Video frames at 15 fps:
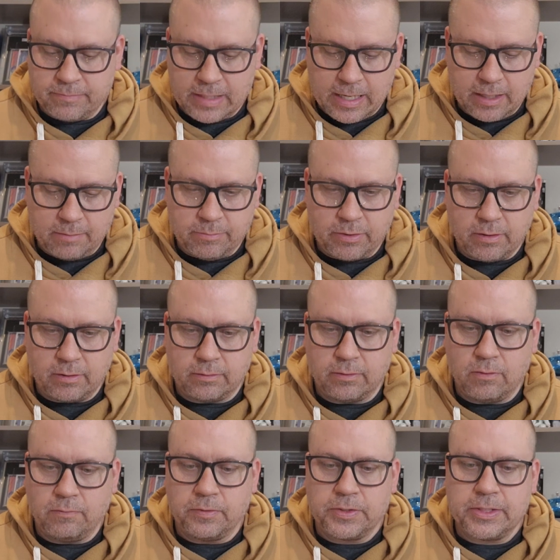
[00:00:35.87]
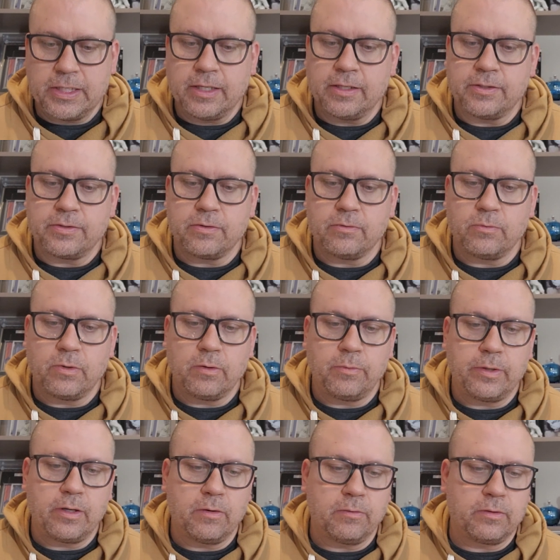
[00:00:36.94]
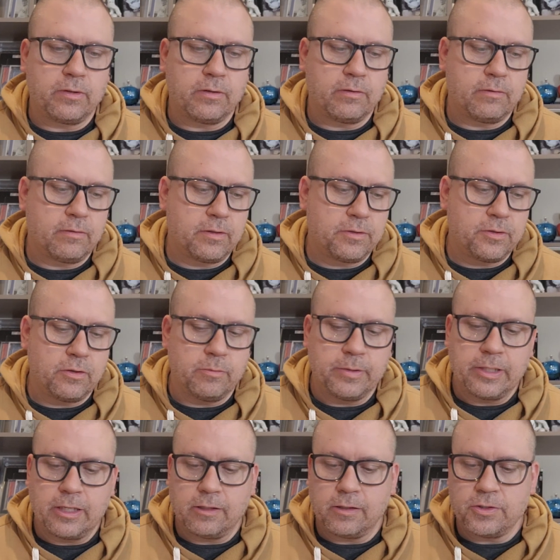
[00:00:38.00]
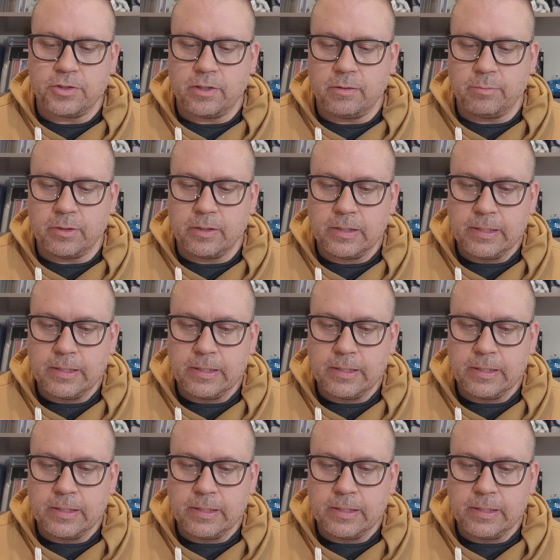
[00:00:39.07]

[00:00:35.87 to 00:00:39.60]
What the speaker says: oddball or oversized or where we go with the terminology, but